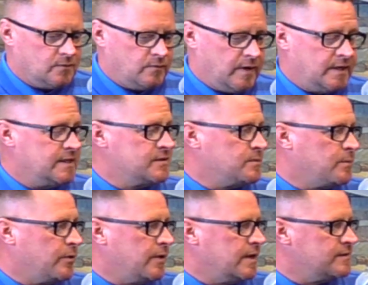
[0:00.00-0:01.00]
very
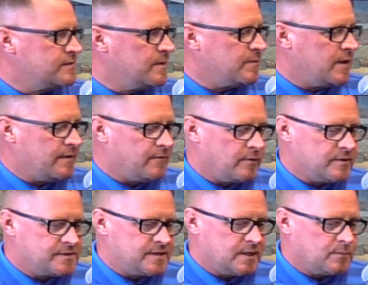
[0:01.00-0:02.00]
disappointing. It's something I've
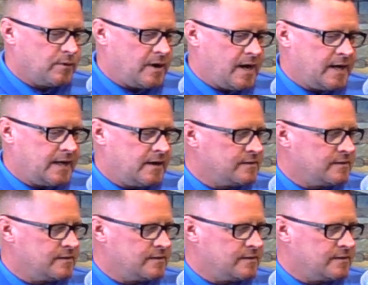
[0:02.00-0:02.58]
always taken pride in,